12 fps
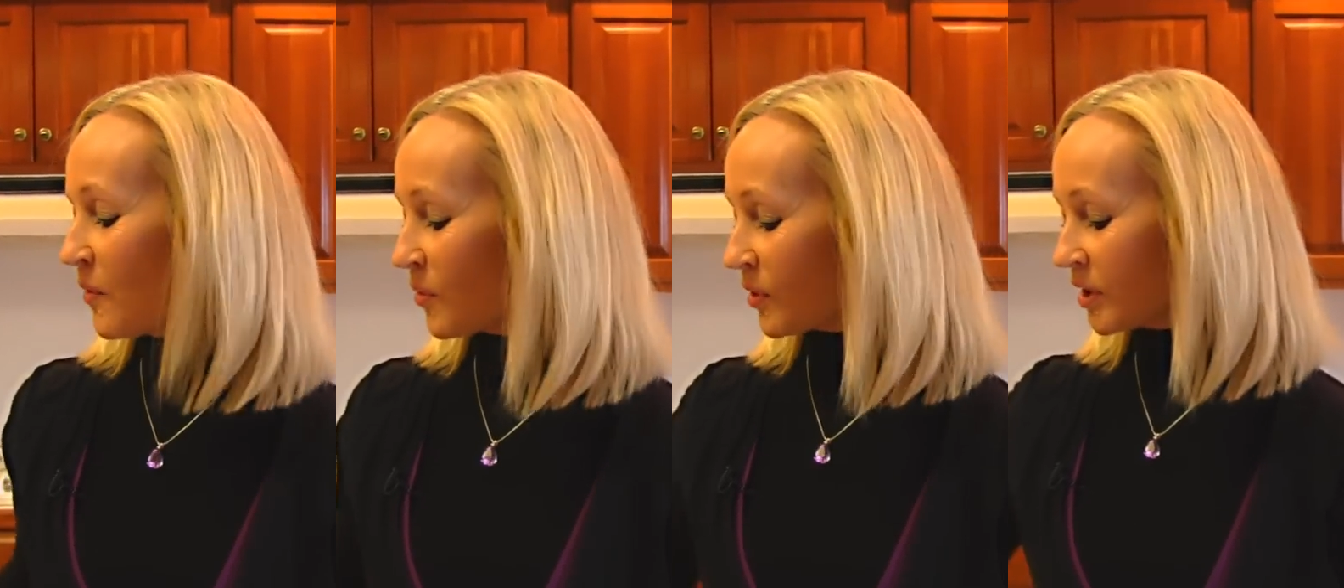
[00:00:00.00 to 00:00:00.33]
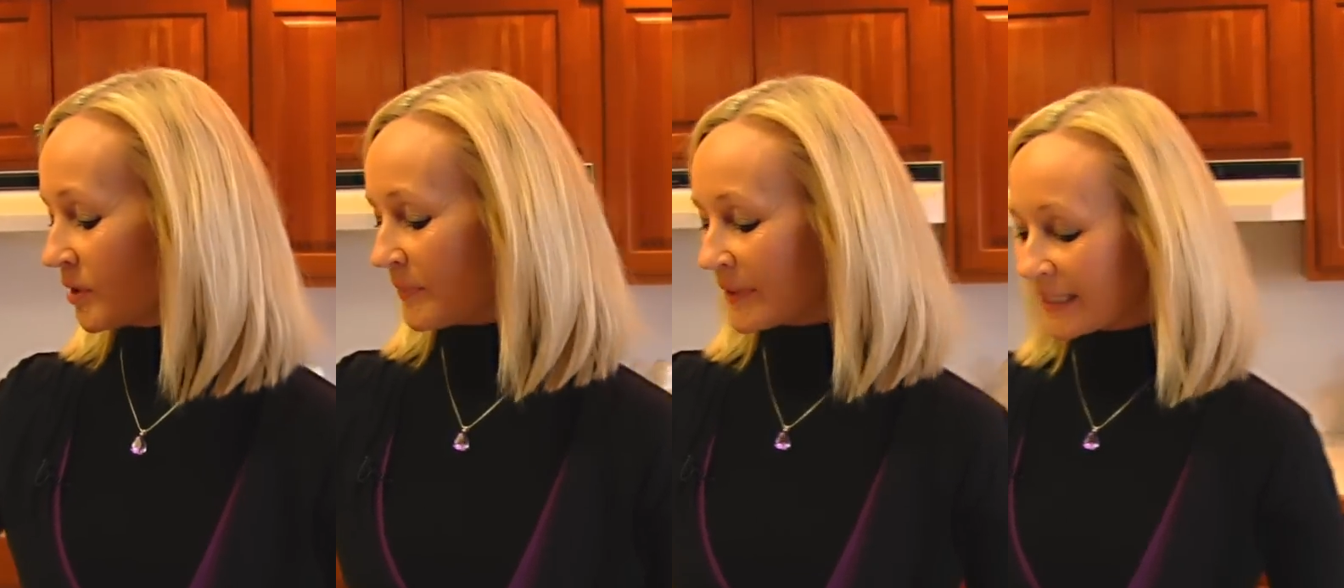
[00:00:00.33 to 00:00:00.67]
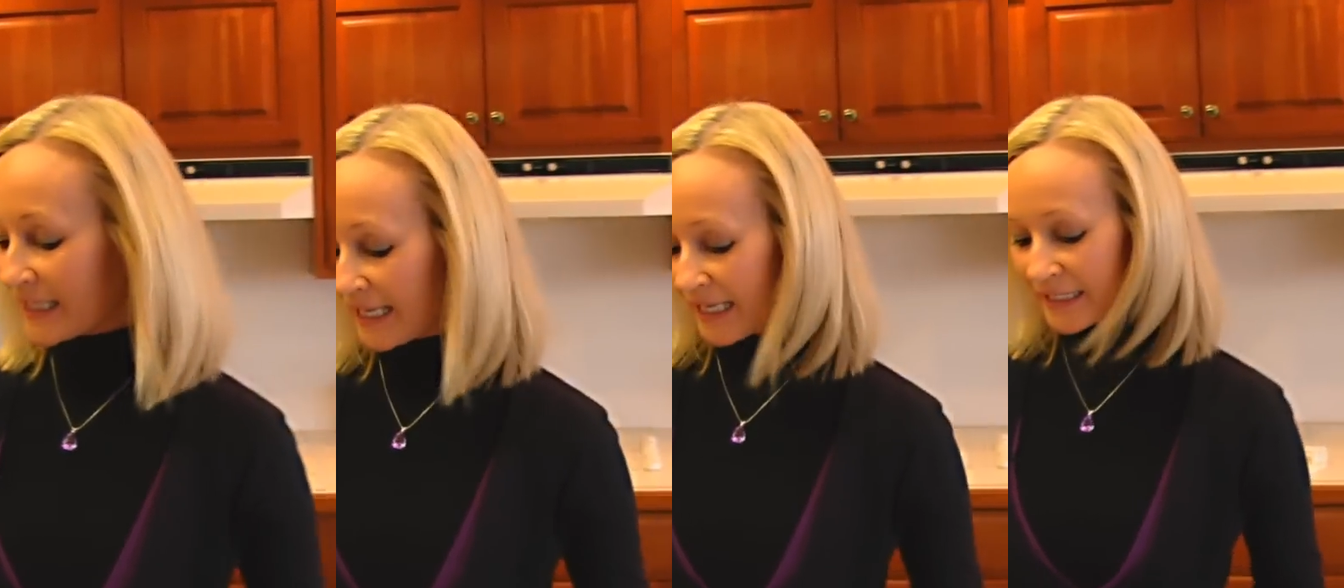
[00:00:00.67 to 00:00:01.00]
We're going to
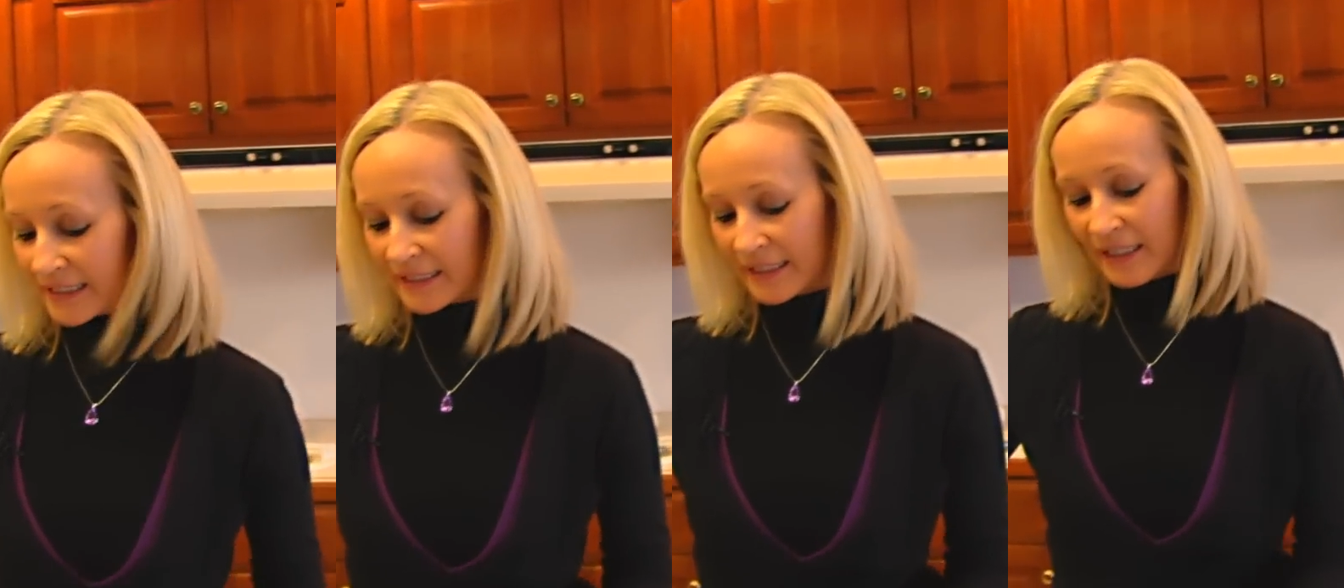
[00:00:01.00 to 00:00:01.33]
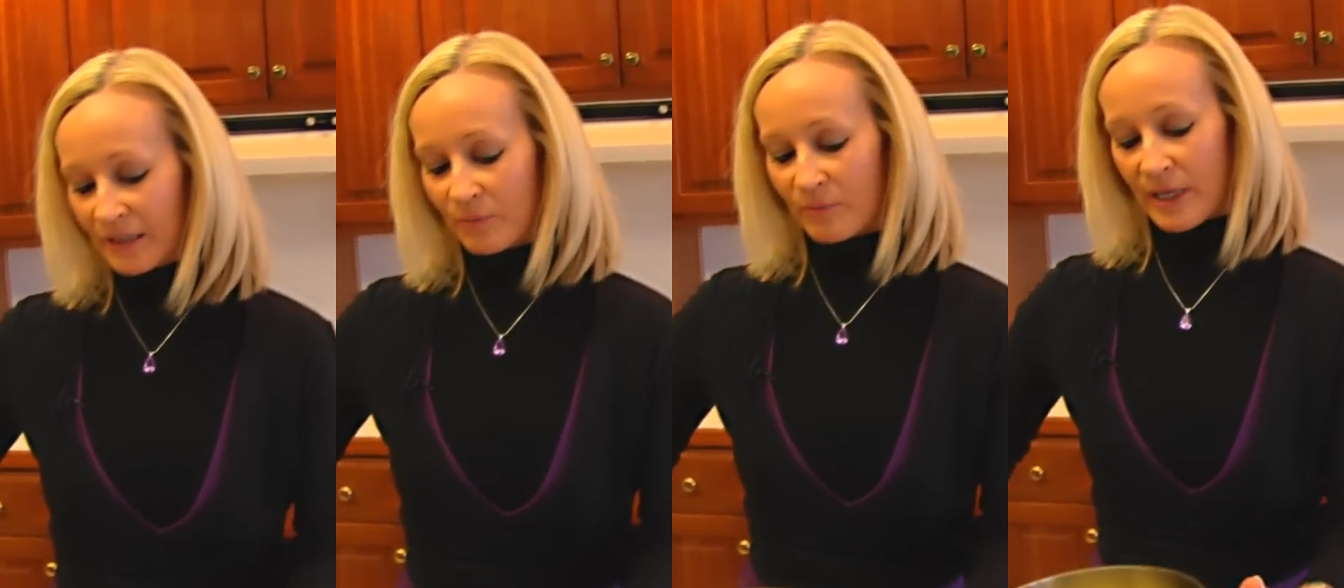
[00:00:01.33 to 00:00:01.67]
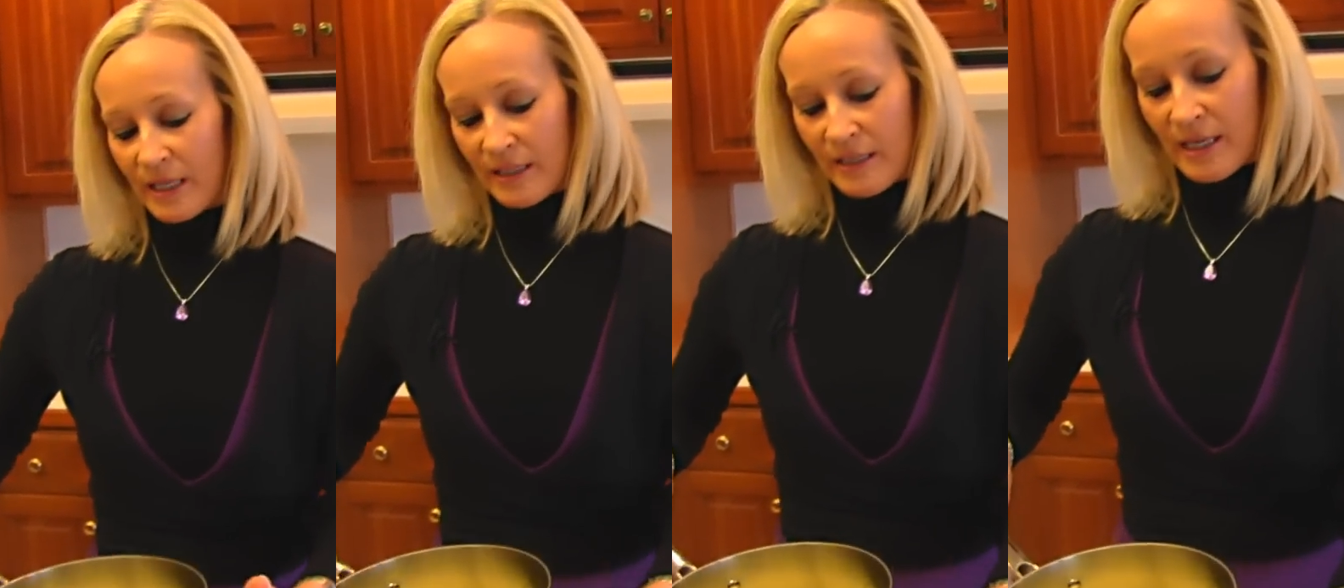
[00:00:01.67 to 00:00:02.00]
begin
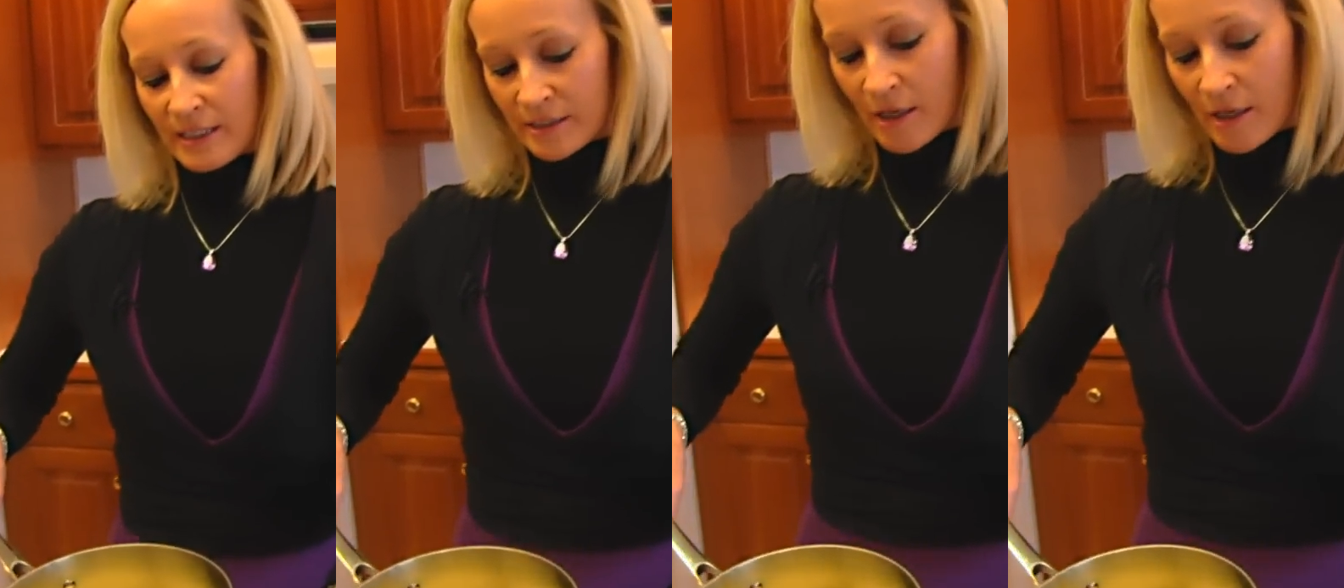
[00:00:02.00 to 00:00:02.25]
with a